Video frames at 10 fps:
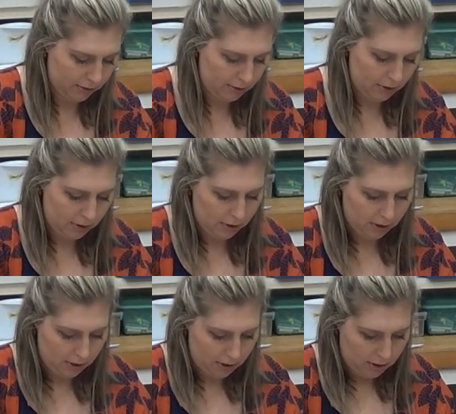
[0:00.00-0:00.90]

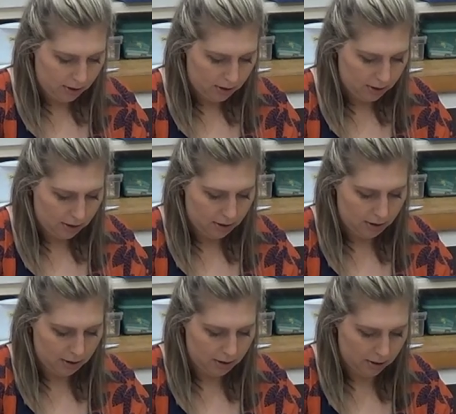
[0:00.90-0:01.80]

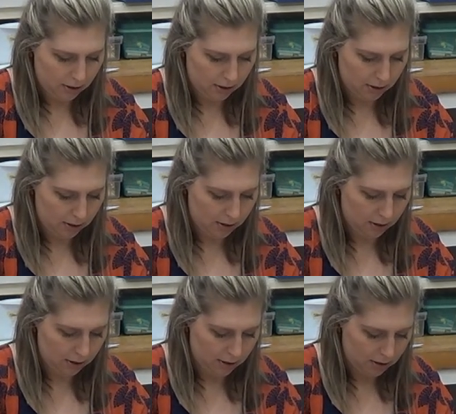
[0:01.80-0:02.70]
No one is speaking in this clip.